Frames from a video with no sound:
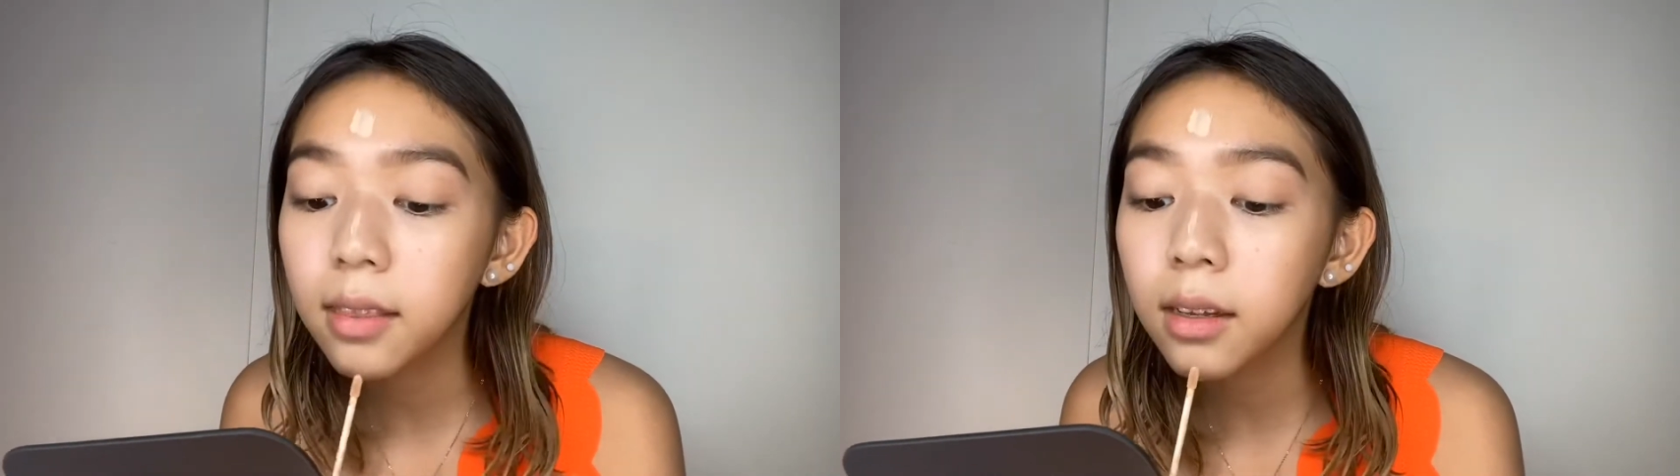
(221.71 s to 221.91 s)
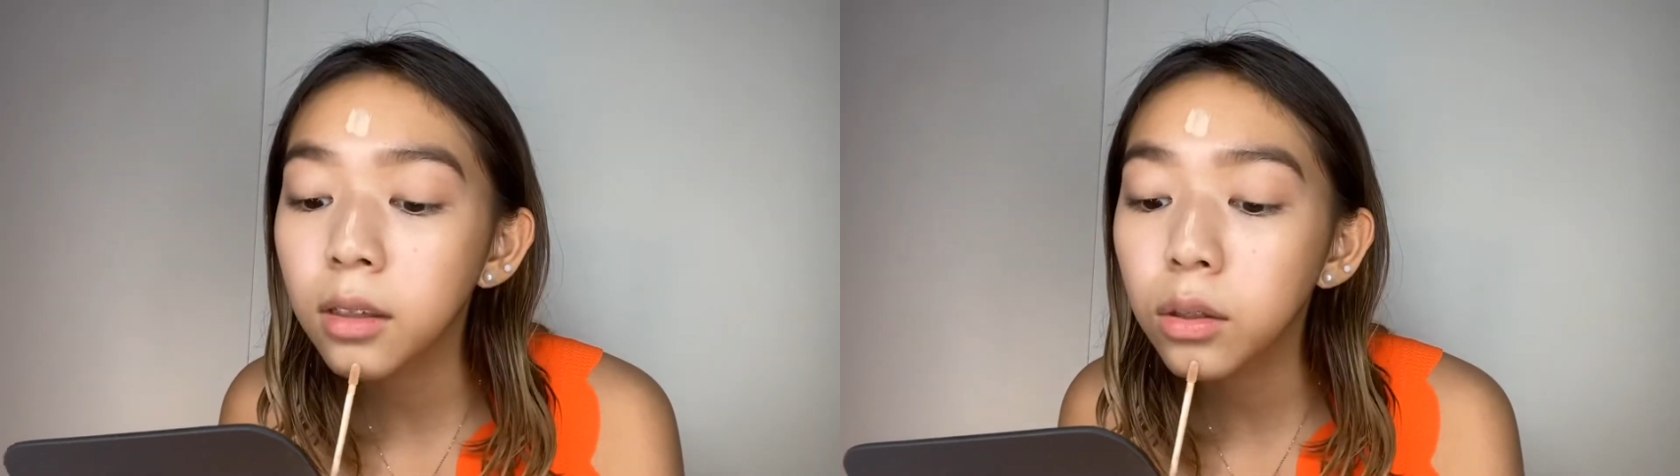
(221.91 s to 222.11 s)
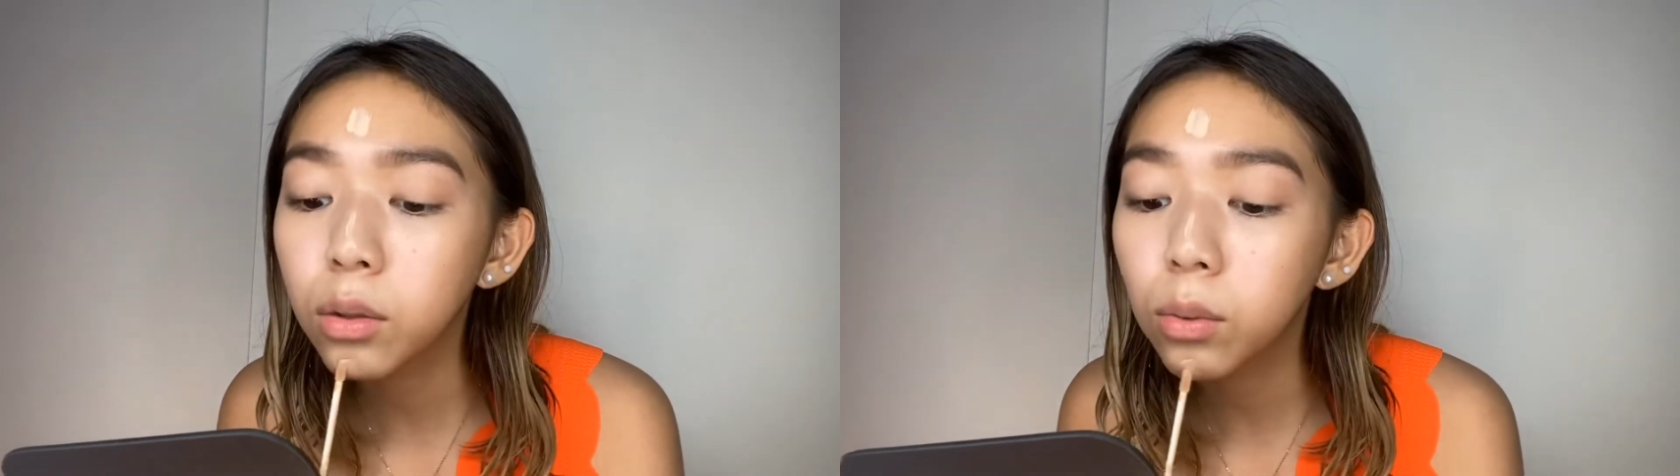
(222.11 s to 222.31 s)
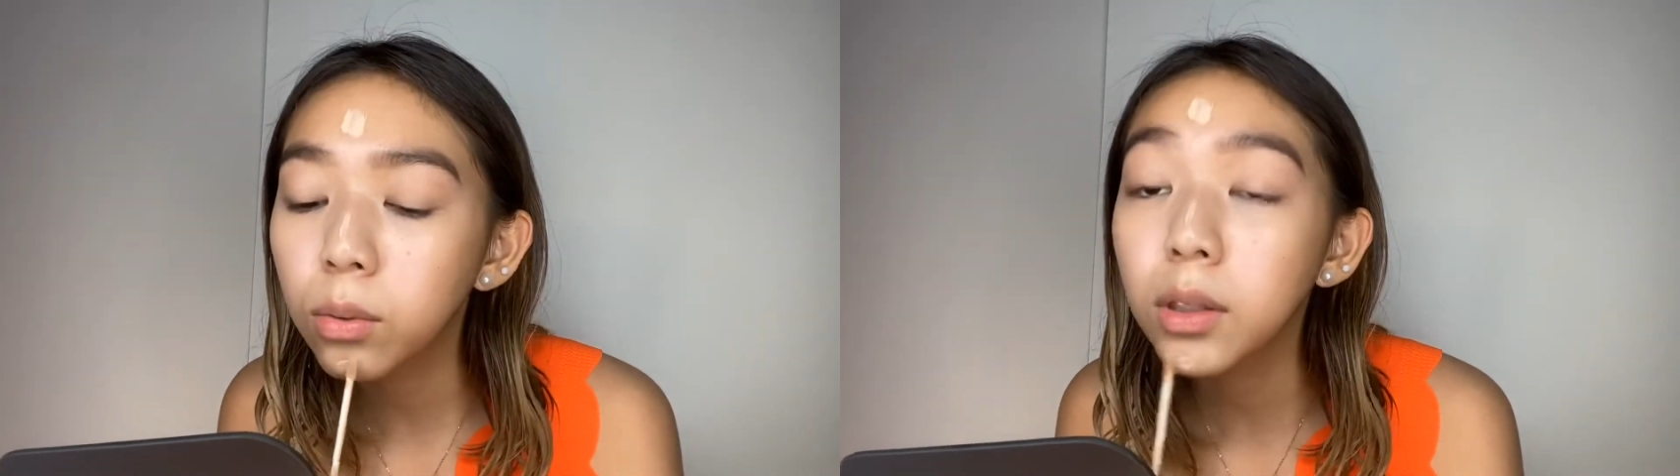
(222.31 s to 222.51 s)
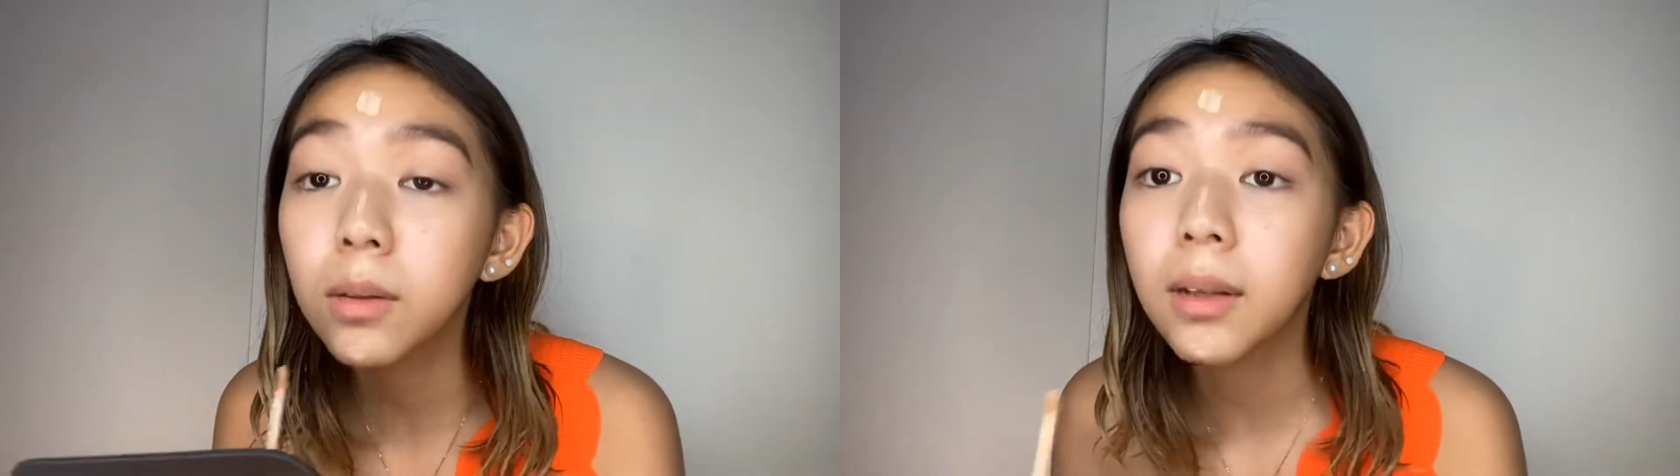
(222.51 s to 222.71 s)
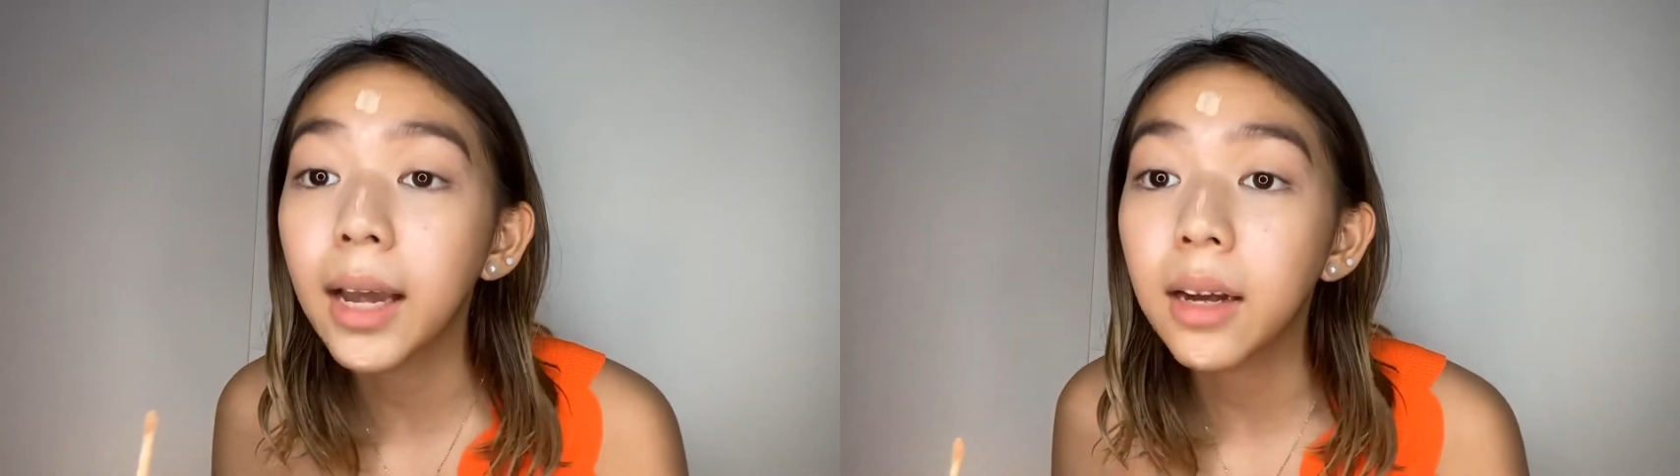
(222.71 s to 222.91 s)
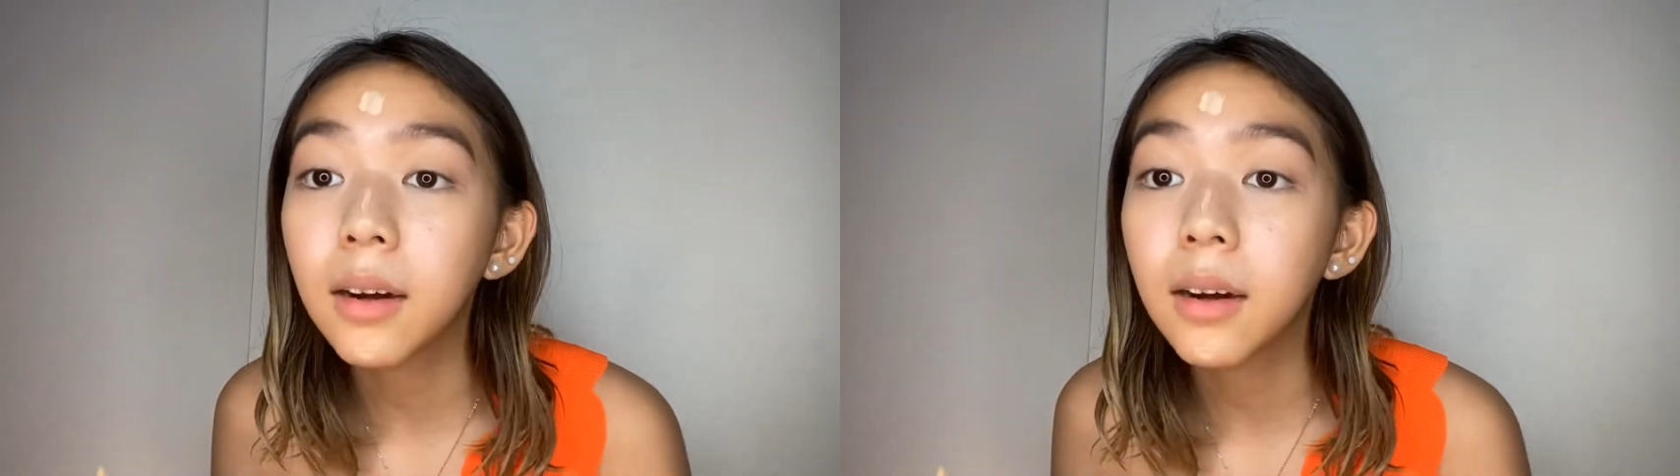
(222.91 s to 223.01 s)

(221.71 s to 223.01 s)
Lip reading: then do what you like,